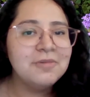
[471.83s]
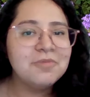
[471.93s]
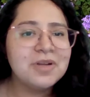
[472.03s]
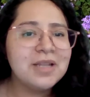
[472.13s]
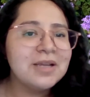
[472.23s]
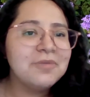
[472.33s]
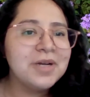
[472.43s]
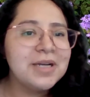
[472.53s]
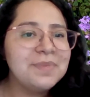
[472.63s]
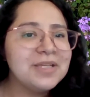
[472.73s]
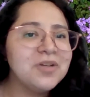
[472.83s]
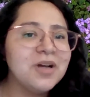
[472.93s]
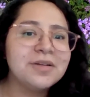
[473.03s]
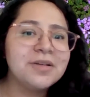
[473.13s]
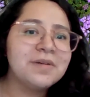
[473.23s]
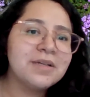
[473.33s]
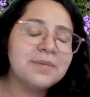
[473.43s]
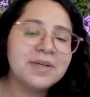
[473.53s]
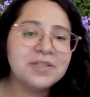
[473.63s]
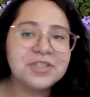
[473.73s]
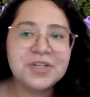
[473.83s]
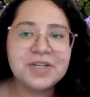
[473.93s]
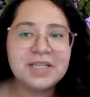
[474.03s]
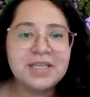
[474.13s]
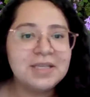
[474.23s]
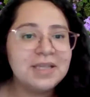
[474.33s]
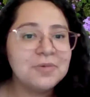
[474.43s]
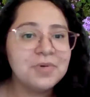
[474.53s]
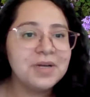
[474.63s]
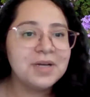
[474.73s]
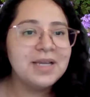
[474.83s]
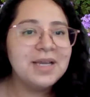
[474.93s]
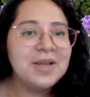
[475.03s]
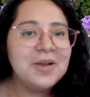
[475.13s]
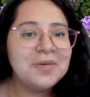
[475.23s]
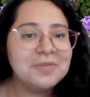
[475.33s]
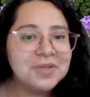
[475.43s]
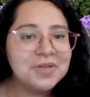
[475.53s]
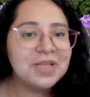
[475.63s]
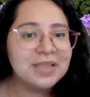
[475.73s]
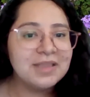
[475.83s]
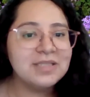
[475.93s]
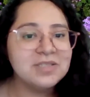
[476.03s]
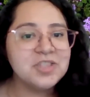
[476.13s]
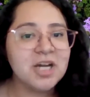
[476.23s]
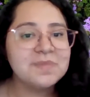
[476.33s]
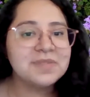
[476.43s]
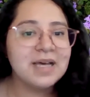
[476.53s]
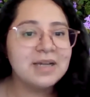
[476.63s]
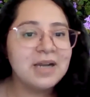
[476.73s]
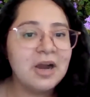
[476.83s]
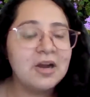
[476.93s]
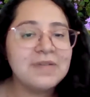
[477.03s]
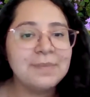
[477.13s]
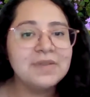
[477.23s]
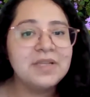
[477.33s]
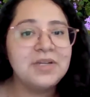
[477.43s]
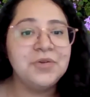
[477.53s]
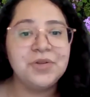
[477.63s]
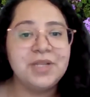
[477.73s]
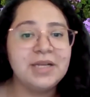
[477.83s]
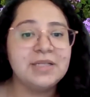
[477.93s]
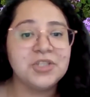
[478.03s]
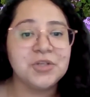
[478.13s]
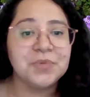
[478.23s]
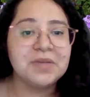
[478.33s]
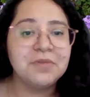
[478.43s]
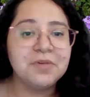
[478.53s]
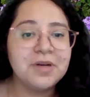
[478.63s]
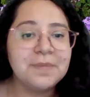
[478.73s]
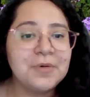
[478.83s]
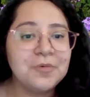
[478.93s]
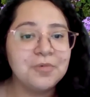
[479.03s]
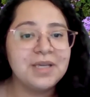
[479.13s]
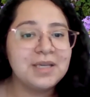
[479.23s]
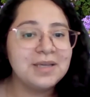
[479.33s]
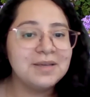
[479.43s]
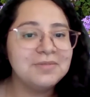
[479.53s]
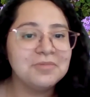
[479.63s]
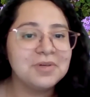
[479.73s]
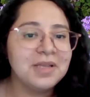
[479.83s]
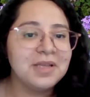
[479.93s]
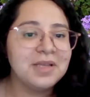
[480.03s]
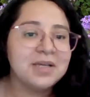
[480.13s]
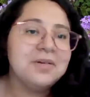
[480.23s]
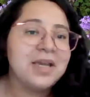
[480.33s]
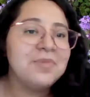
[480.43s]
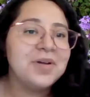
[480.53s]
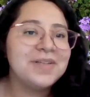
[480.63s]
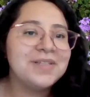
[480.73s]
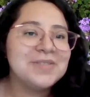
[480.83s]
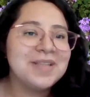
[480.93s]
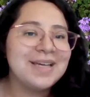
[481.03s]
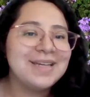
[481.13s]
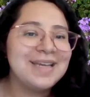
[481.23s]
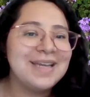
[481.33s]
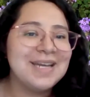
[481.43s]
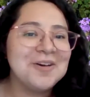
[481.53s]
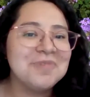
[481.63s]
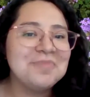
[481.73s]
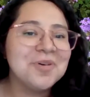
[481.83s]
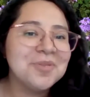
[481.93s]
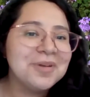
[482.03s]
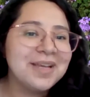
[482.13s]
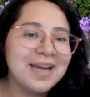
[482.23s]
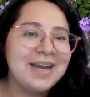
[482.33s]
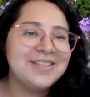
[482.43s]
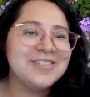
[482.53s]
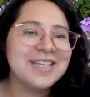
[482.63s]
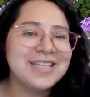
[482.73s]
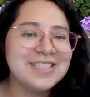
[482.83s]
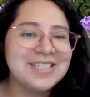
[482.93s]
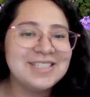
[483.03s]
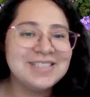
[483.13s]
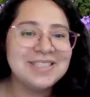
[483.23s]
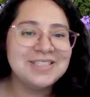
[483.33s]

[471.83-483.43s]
We're like, we're going to be a doctor, we're going to be an attorney. Like, we're, like these jobs that our family knew you needed a degree for, but we were like, okay, we're going to do that. And now we both work in higher education.